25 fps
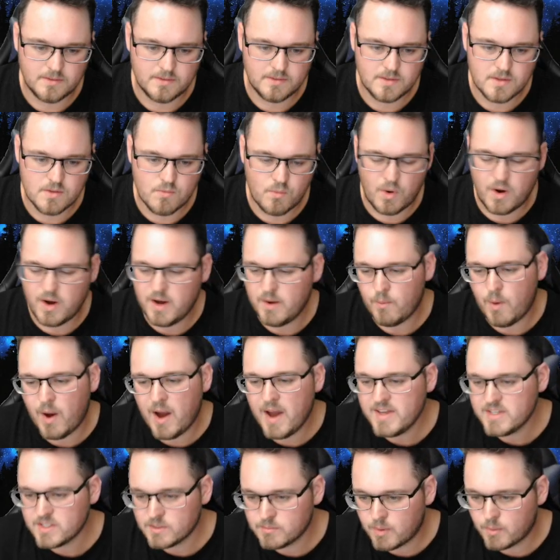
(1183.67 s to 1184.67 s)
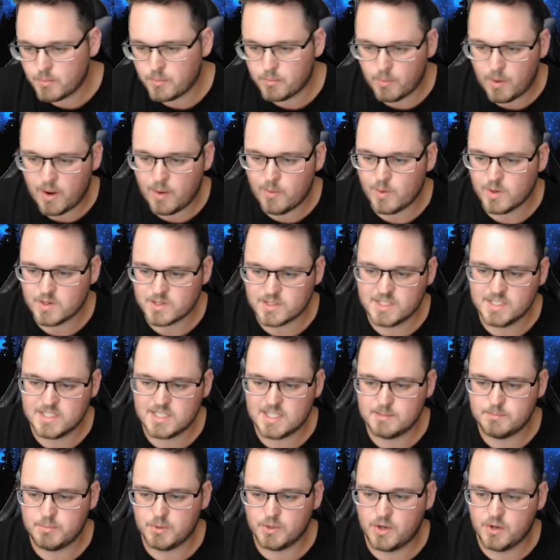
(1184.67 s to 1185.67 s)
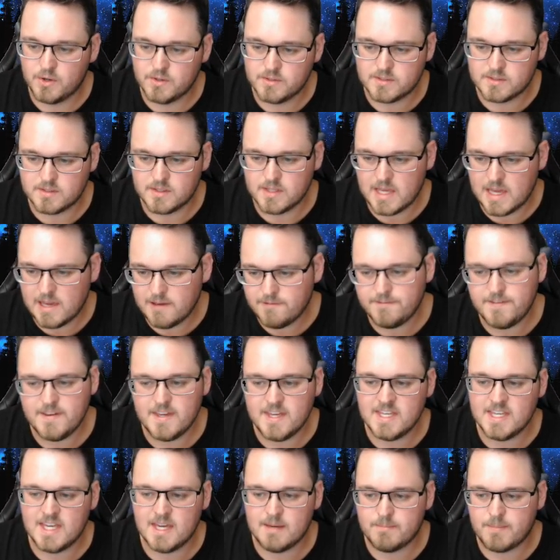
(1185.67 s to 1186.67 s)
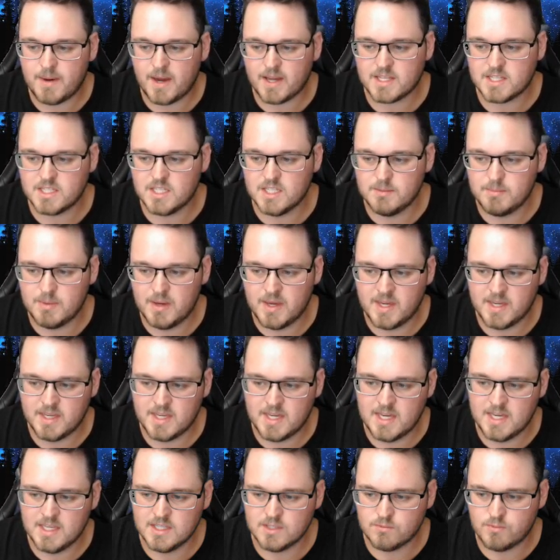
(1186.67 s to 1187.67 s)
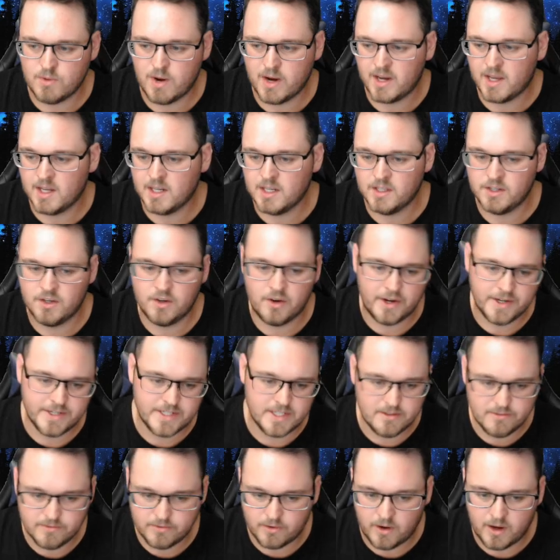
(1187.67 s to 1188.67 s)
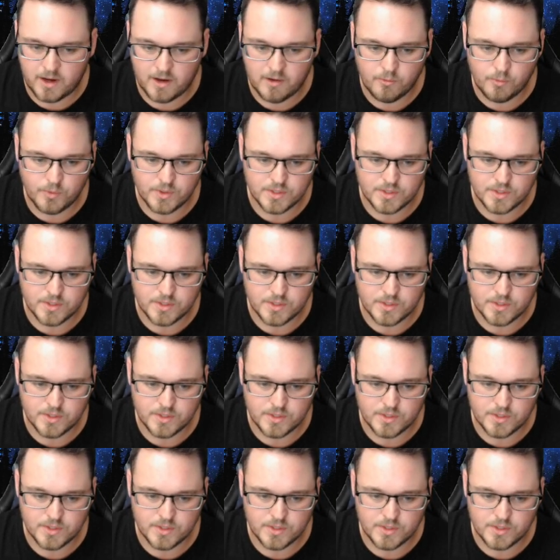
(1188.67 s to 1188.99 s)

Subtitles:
Why he's on my watch list is because if he can get back to being his regular 95,